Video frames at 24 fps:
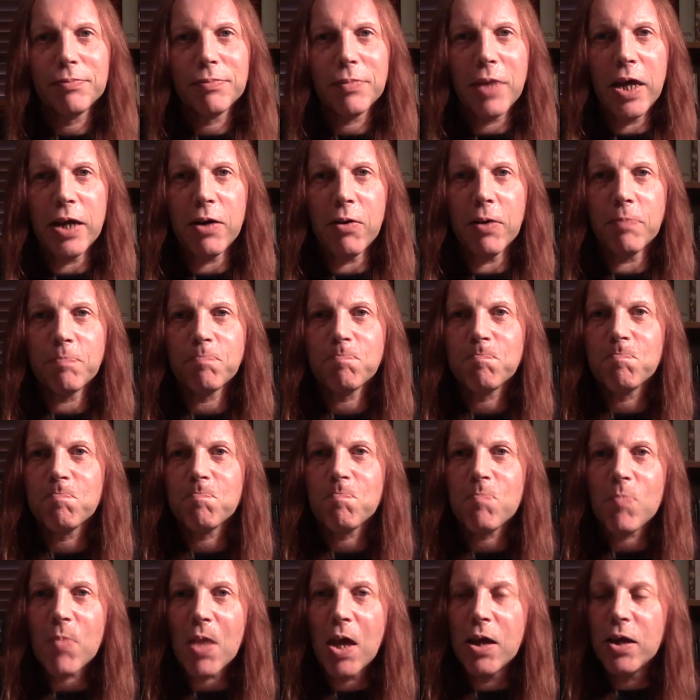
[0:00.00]
Anyway,
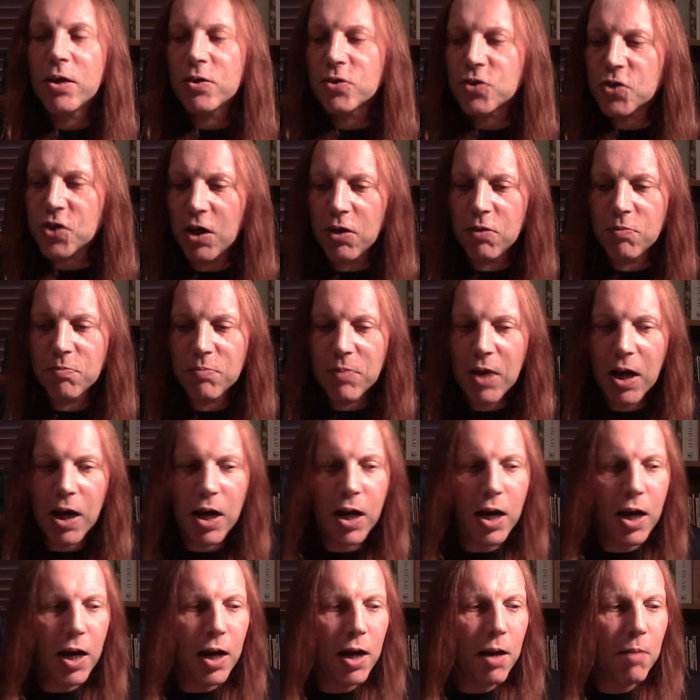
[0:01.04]
so
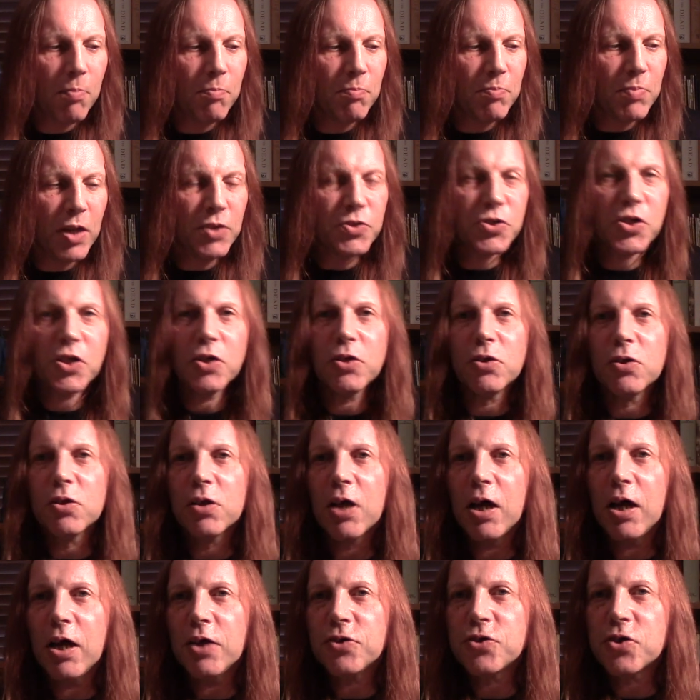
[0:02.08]

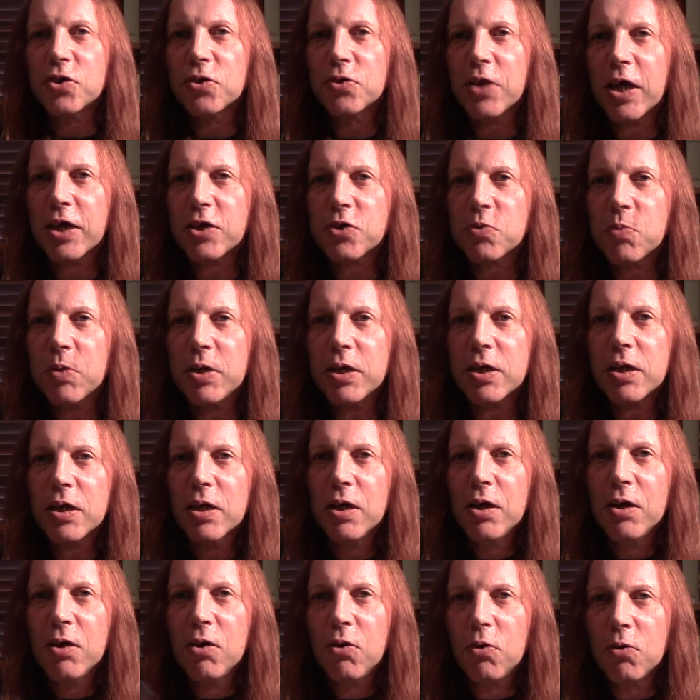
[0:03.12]
until next week,
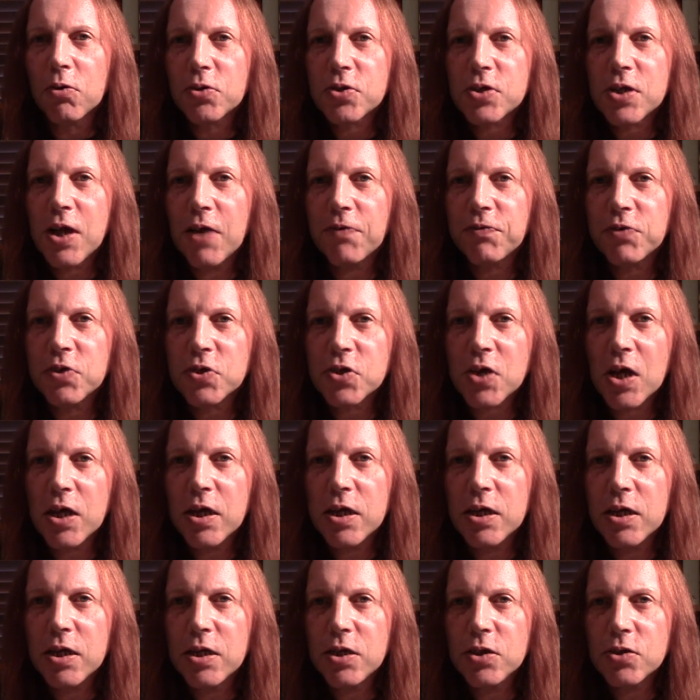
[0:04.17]
all that's left to
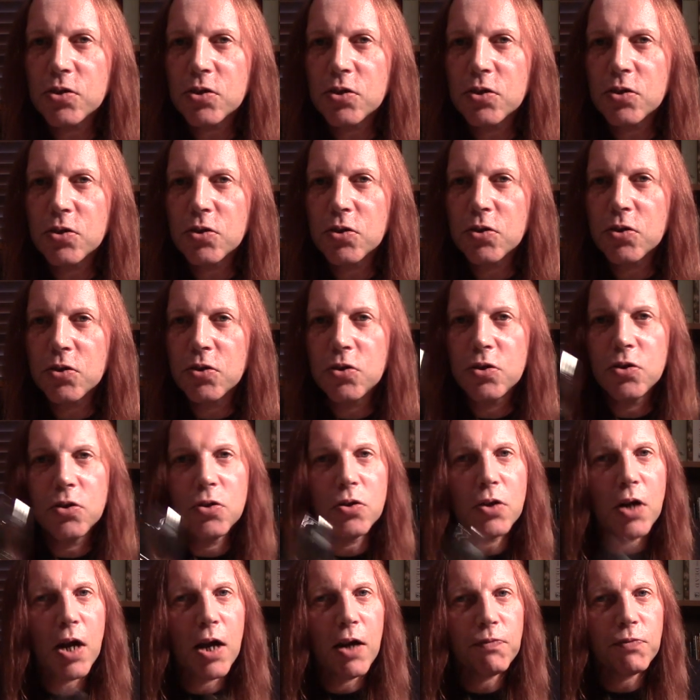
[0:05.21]
say is
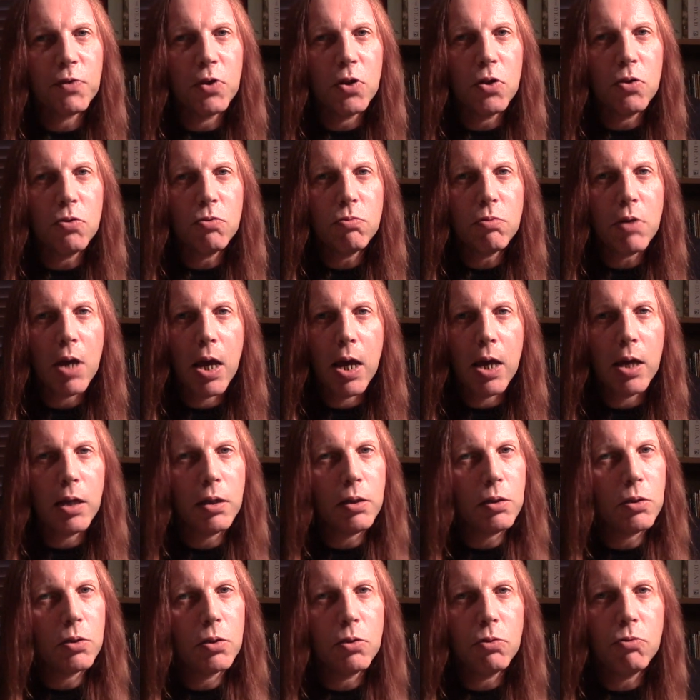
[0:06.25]
good afternoon
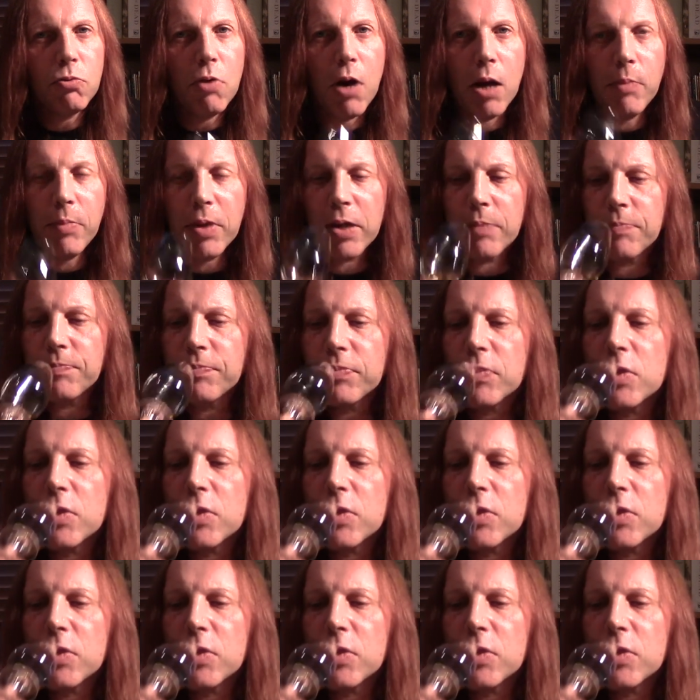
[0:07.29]
and good dramming.